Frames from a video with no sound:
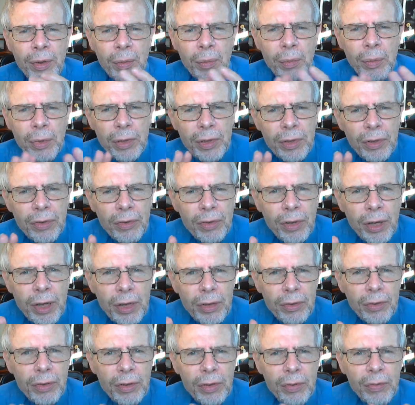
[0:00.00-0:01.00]
but the
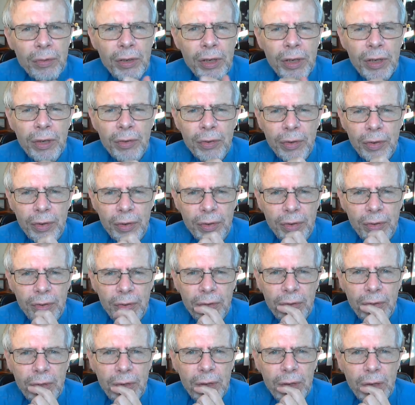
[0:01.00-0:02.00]
touch of
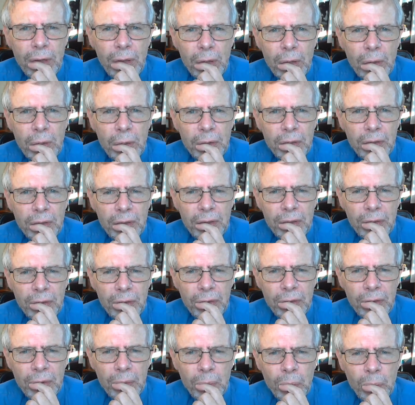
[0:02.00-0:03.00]
Jesus holds
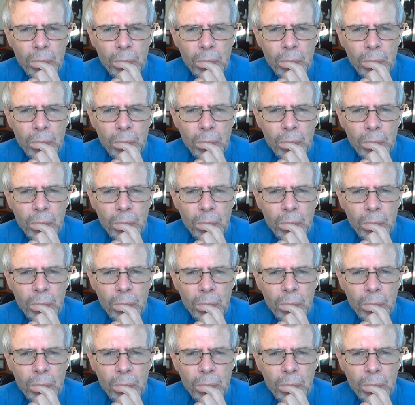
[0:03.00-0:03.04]
us.